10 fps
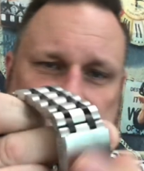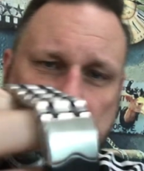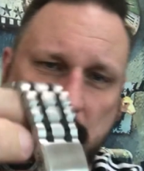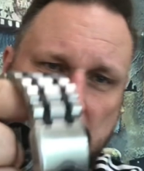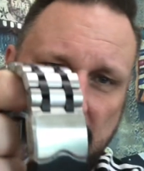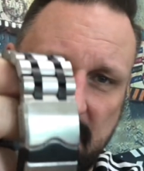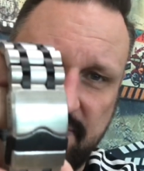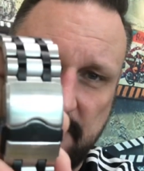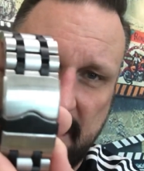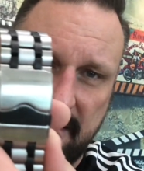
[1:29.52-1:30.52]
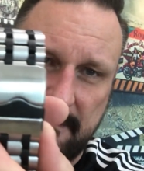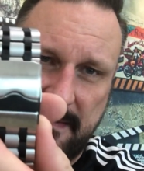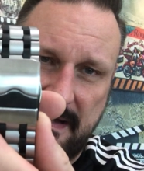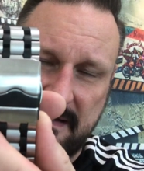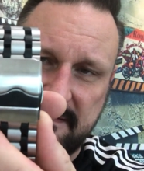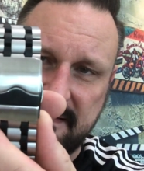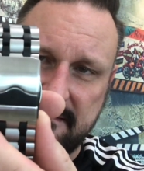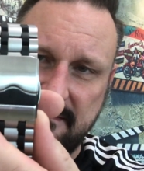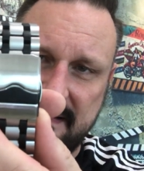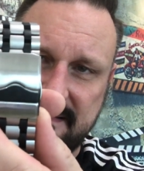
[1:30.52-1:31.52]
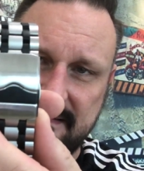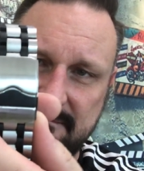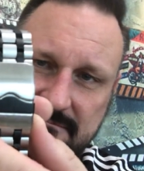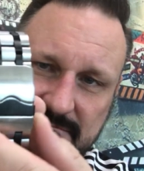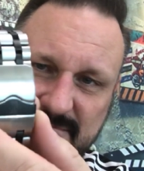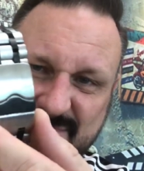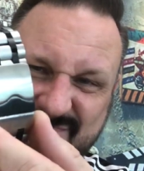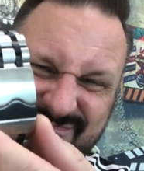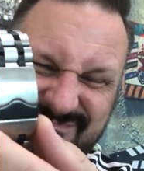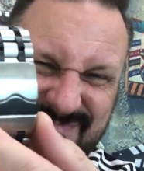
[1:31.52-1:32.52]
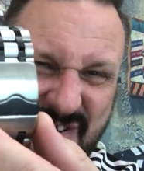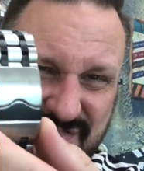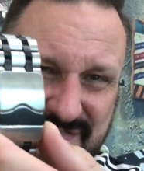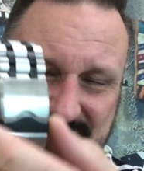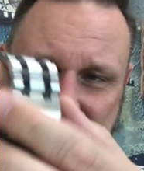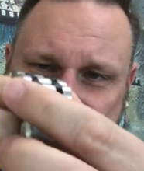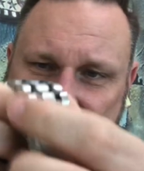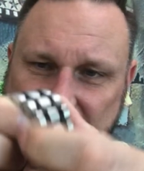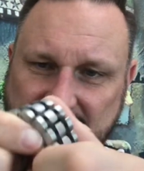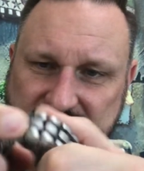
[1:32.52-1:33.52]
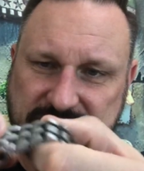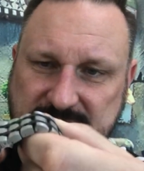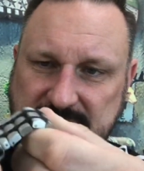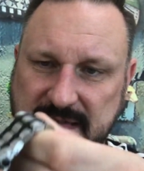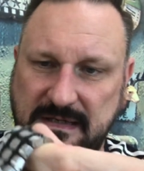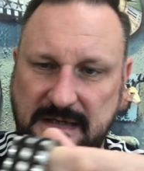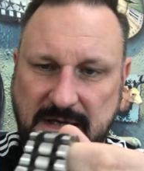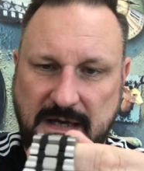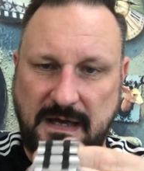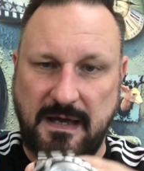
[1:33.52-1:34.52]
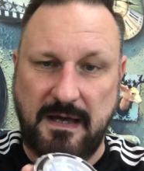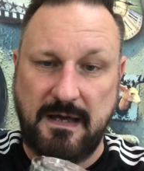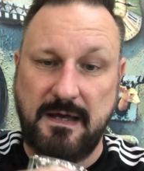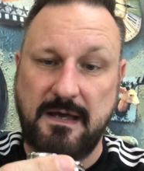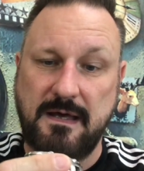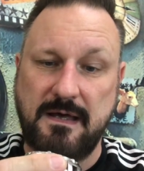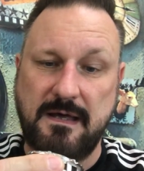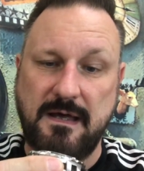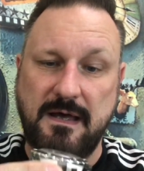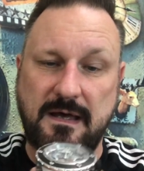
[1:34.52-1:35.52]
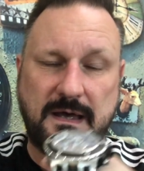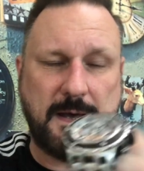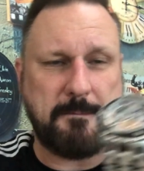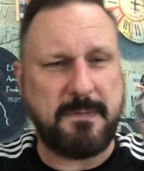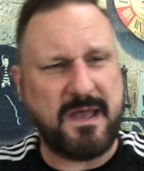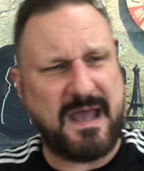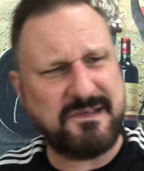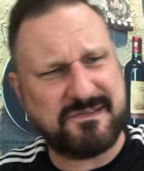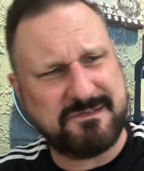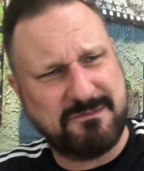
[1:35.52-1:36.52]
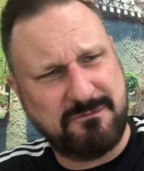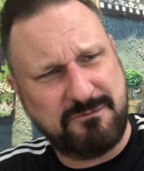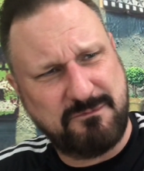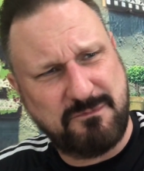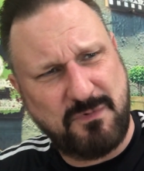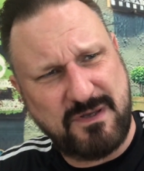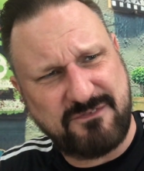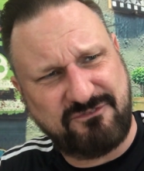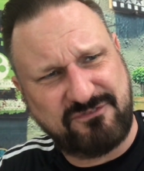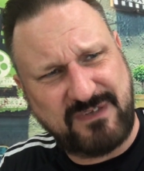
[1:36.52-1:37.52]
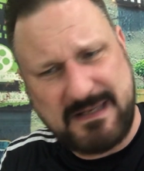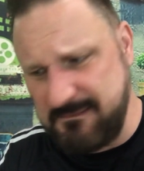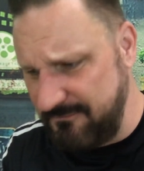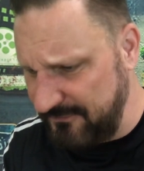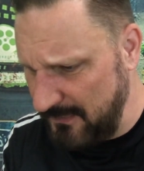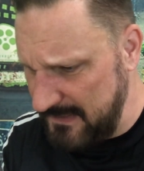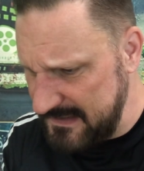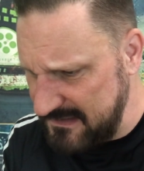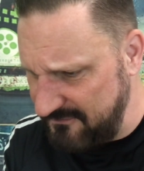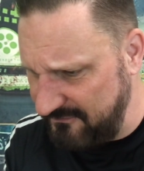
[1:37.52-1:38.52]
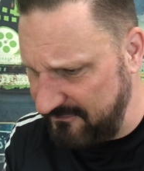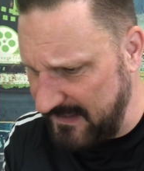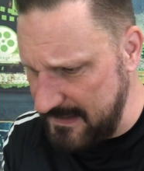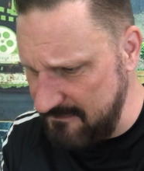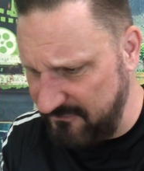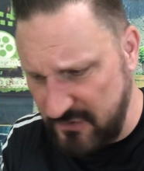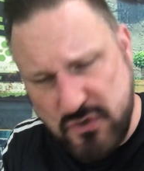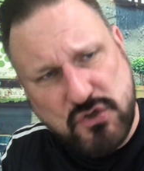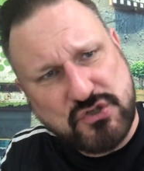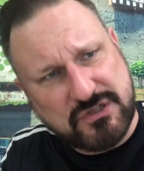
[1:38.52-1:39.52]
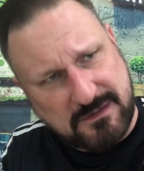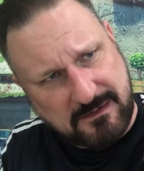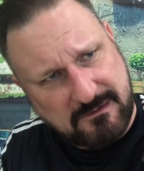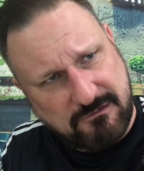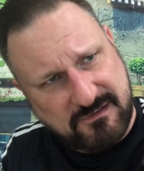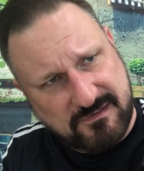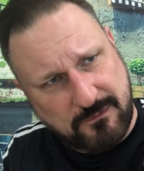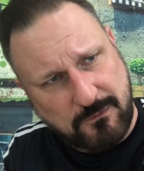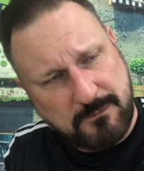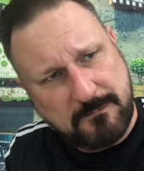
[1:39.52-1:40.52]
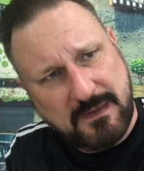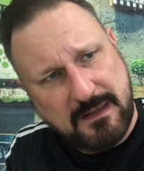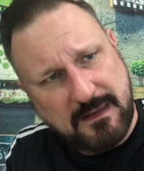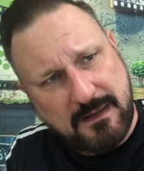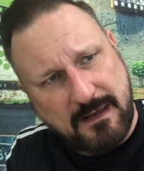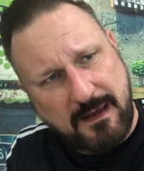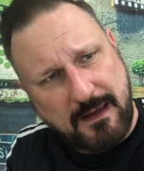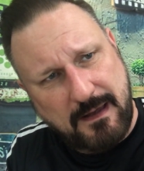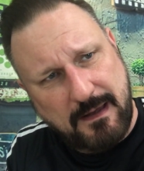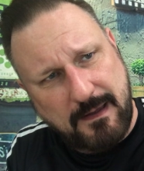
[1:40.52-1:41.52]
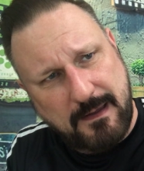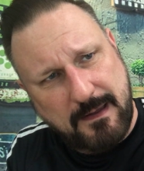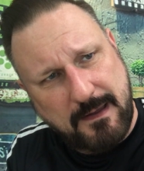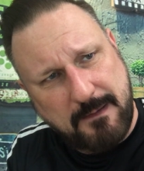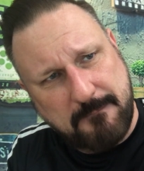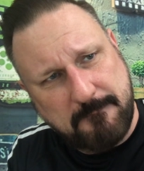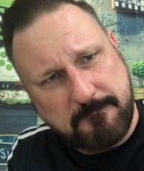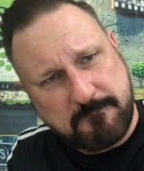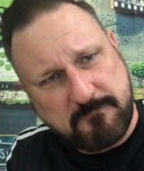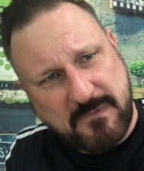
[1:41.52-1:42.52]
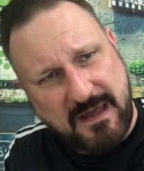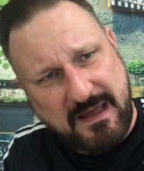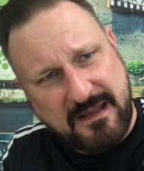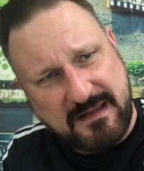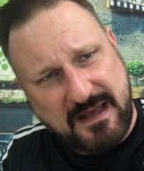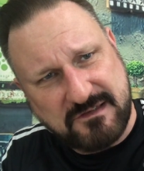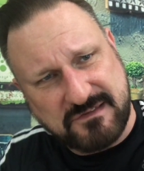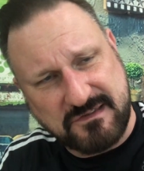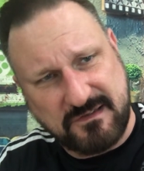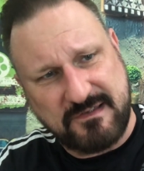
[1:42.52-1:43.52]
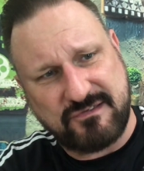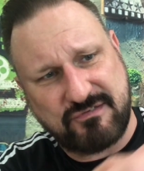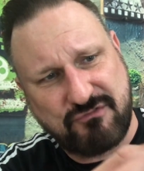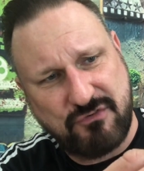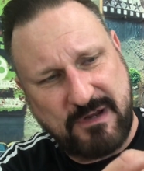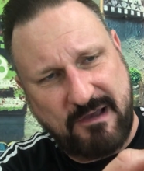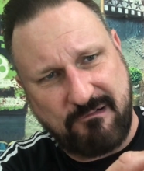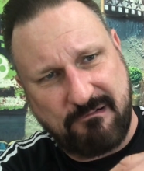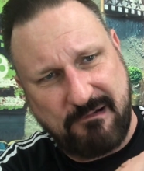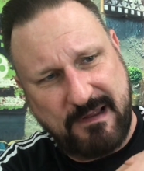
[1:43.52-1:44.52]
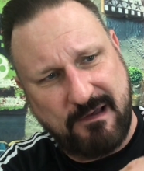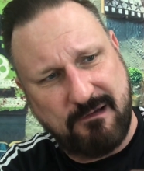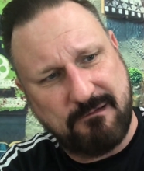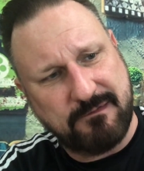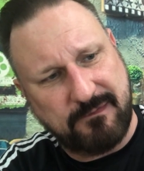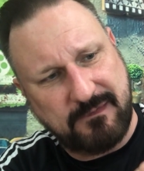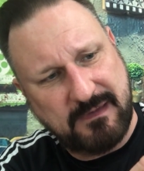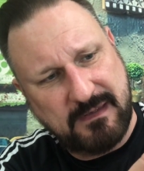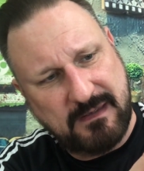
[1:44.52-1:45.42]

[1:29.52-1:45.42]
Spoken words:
Double clasp there at the back, so nice and safe on the wrist. It has what is flame fluid? Is it flame fusion crystal? And it has things like this screw down crown and